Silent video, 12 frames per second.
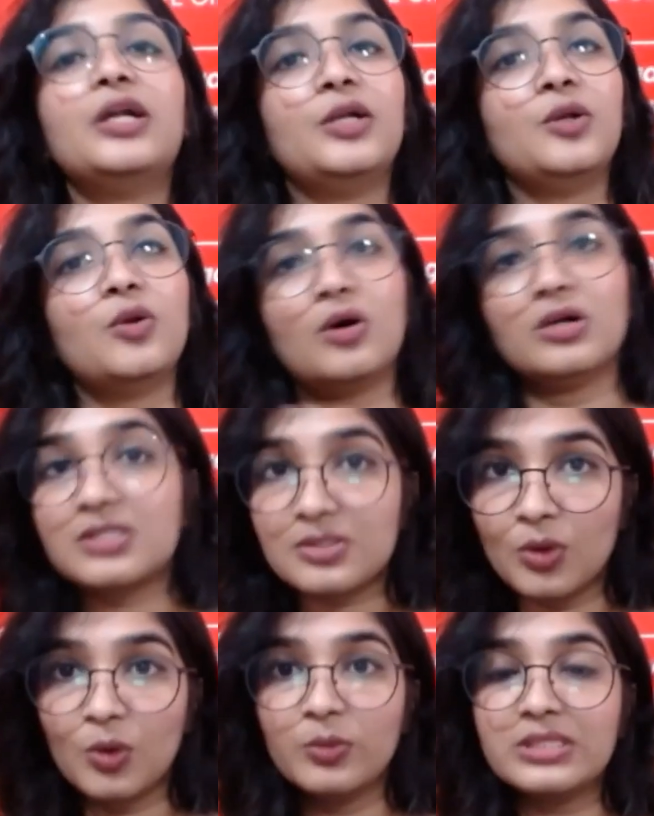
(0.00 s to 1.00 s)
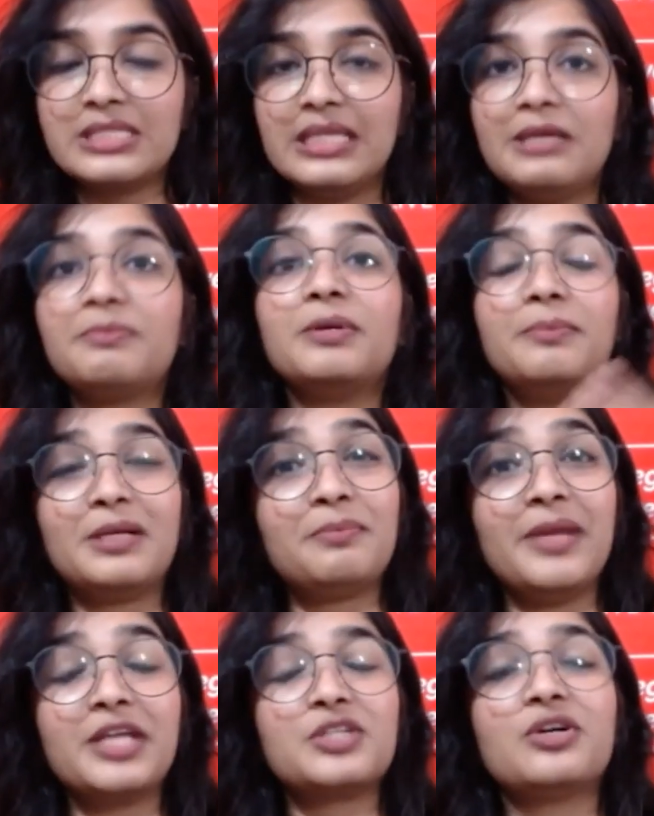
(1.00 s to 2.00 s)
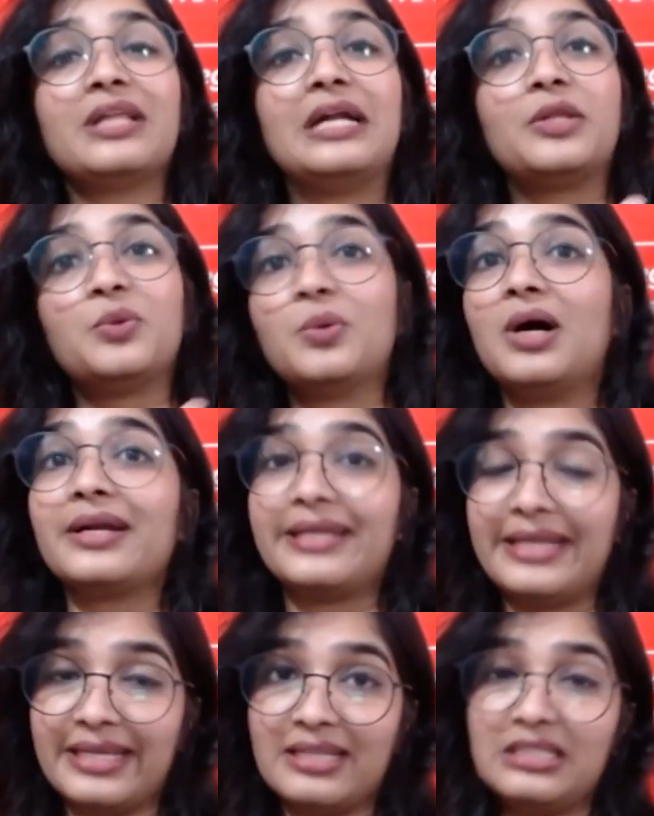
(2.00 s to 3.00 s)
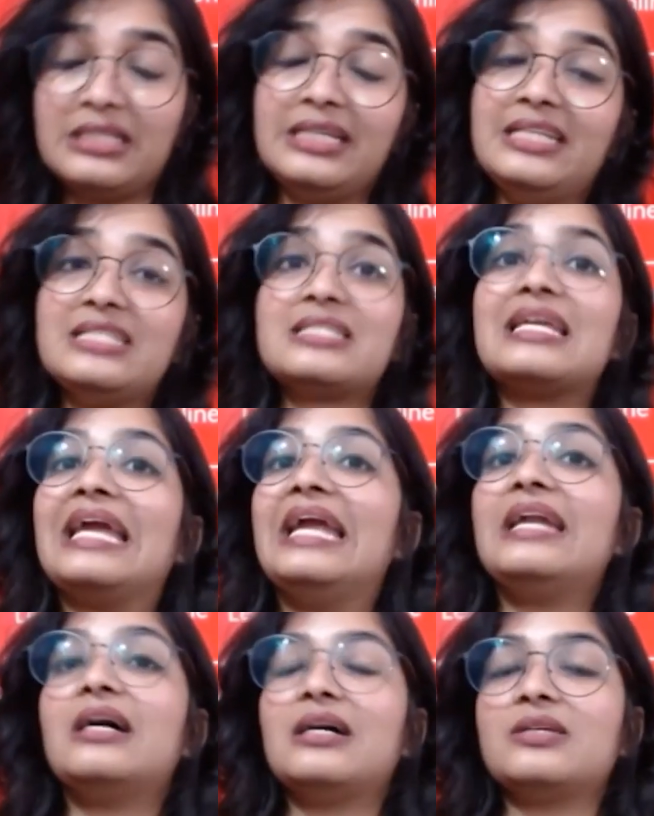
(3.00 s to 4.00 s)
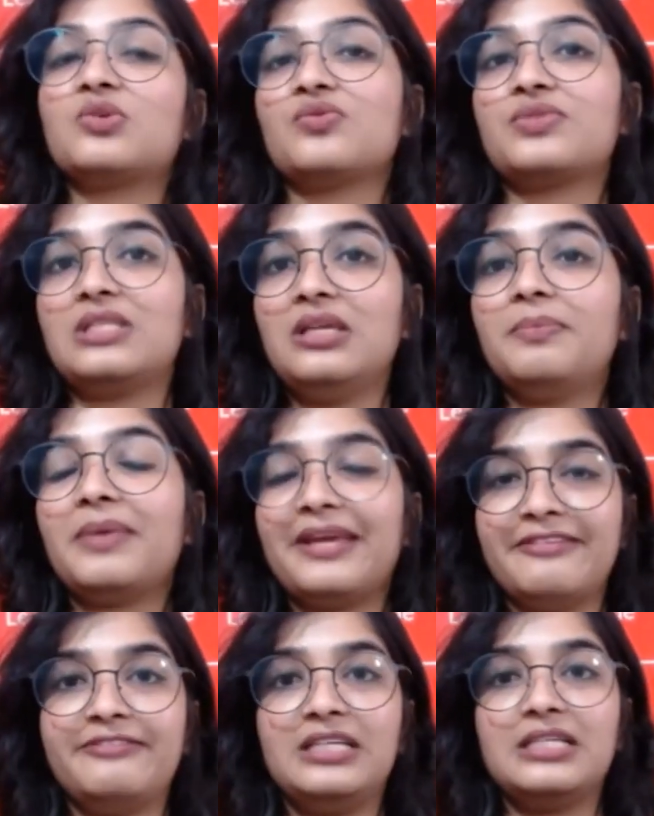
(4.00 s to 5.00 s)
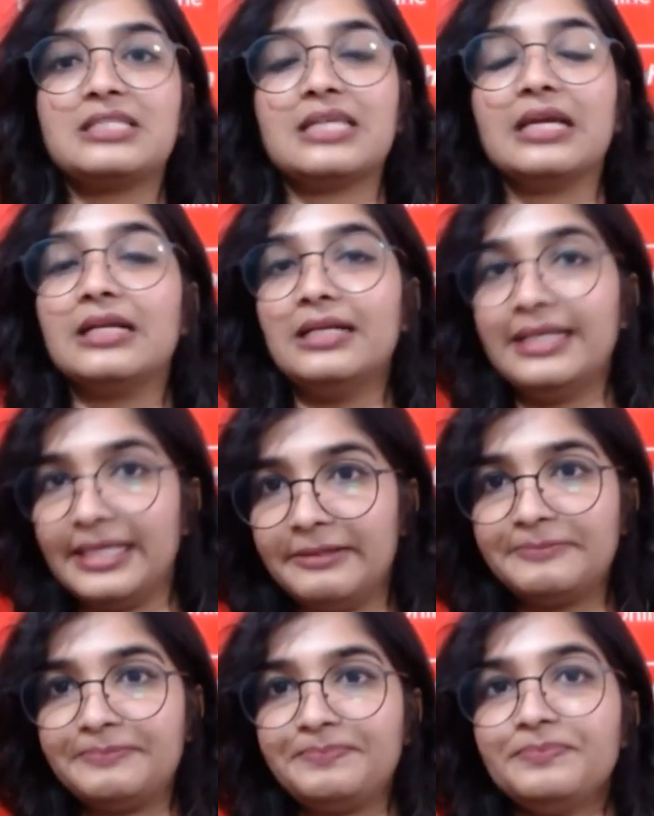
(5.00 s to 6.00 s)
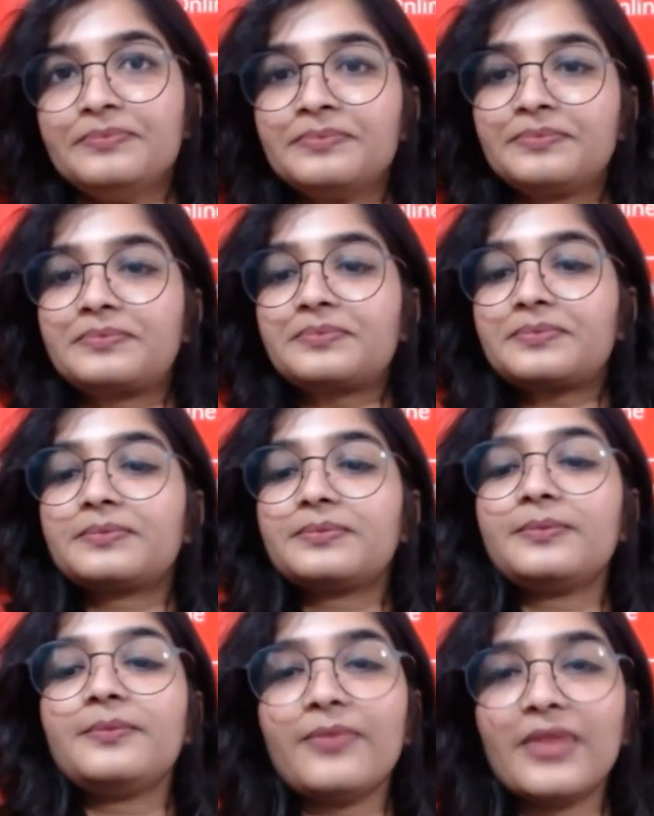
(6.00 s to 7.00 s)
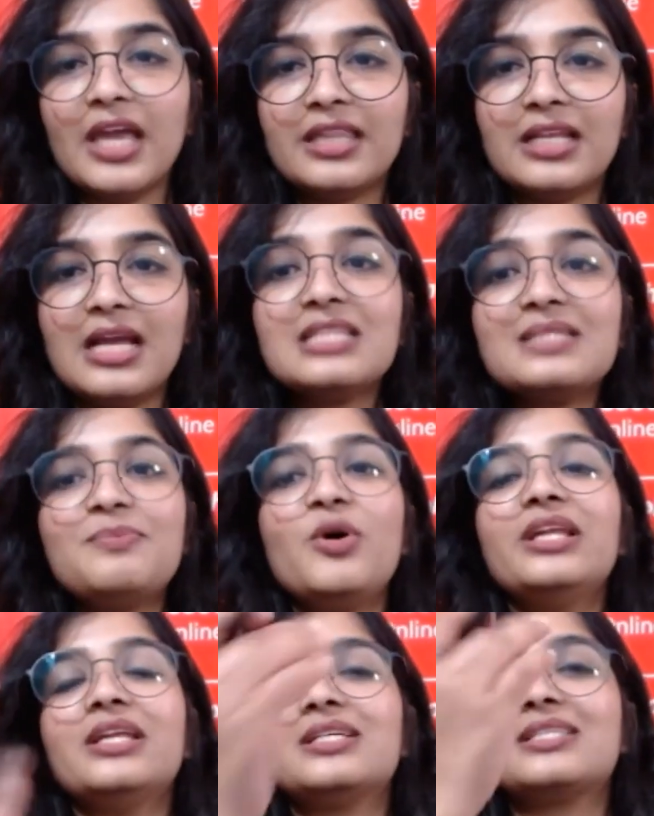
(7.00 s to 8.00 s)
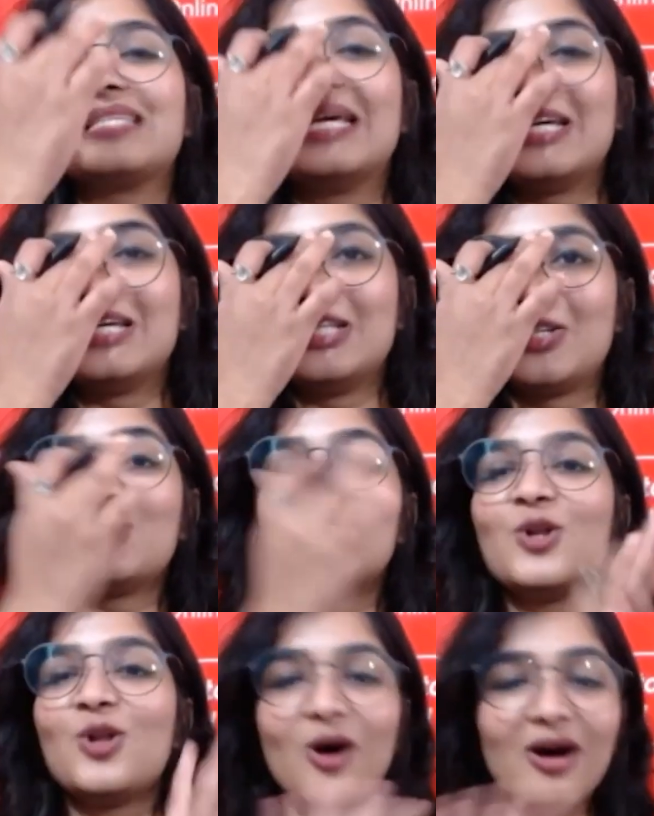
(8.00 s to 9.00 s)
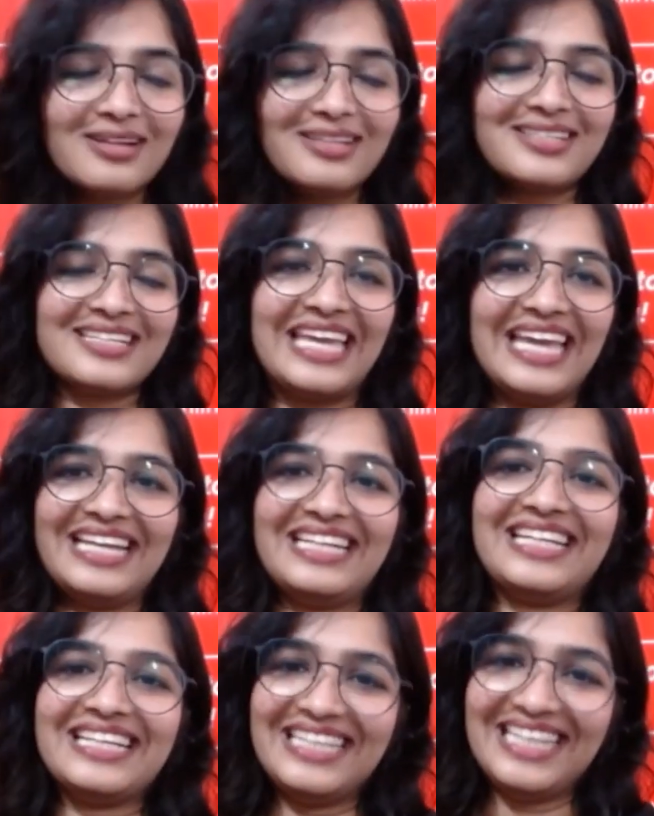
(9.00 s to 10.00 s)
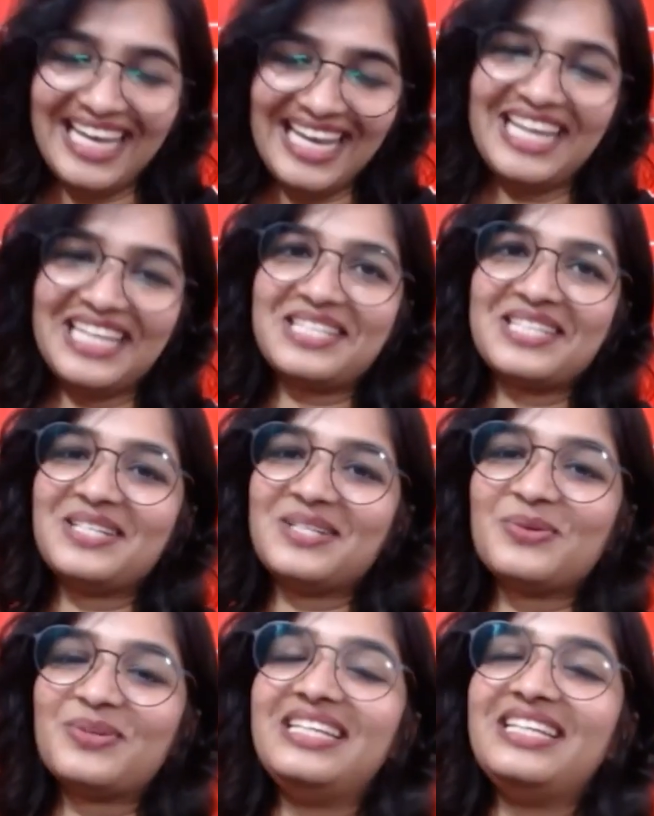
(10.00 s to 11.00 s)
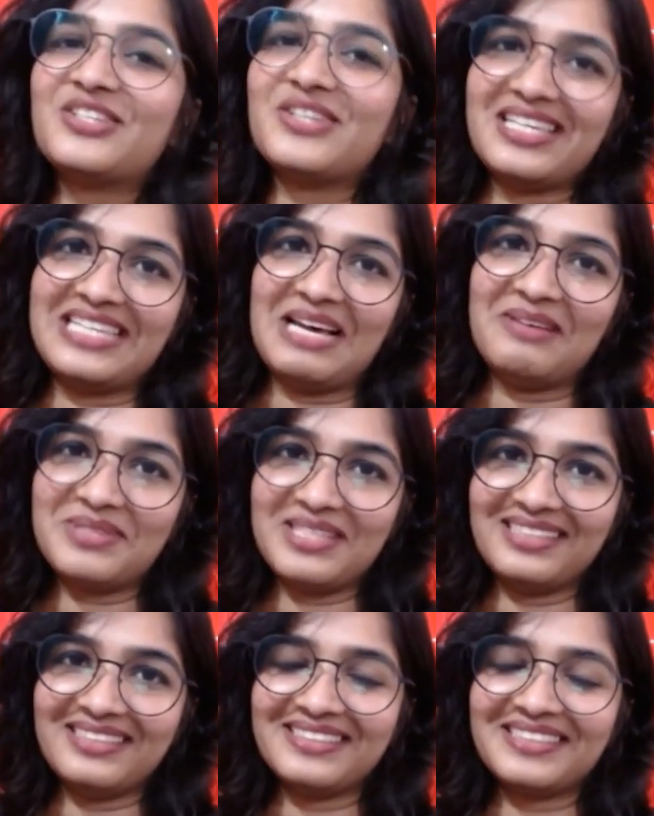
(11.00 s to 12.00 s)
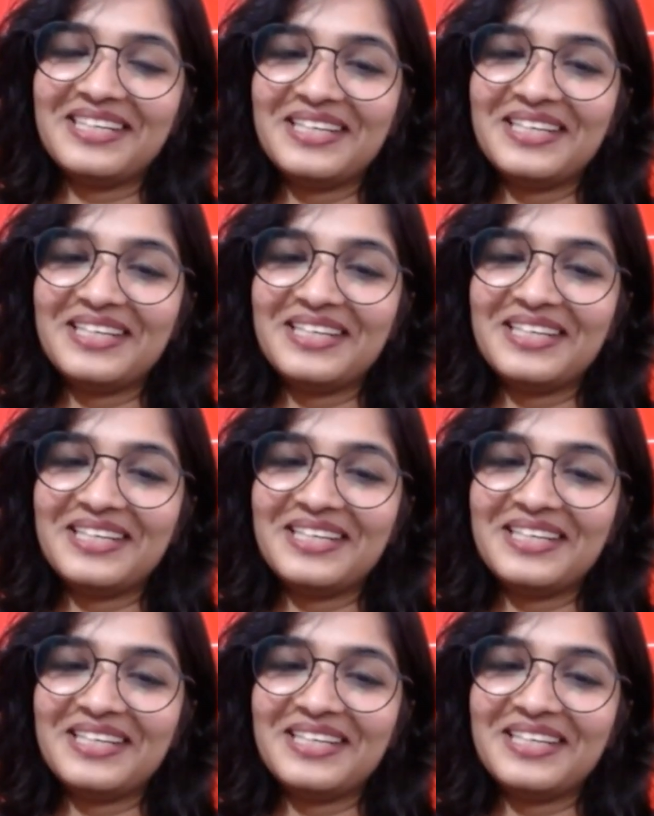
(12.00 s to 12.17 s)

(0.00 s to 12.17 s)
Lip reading: Do not oversleep, but make sure that you are getting at least 8 hours of sleep every single day. And the last point is, do not get late to reach exam center.